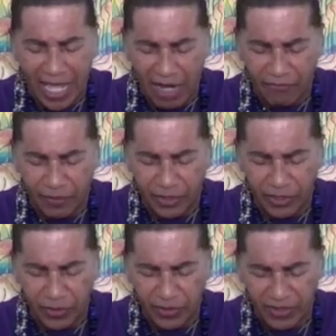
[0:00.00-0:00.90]

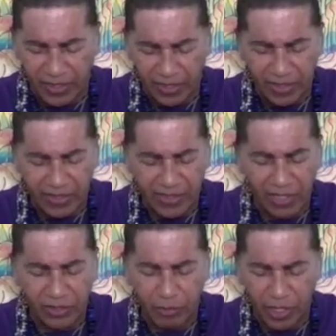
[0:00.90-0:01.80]
African, New Zealand,
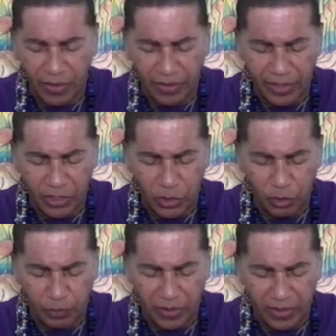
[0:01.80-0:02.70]
South American,
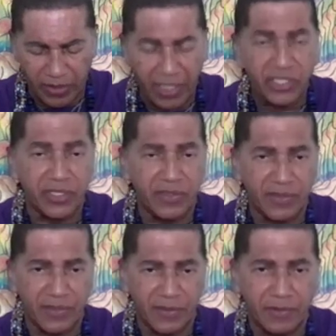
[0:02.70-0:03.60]
European
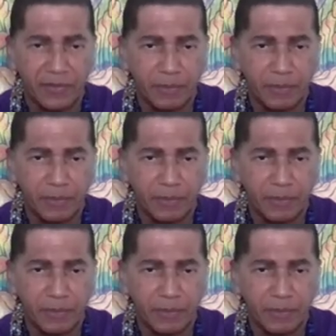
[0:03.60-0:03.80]
nations.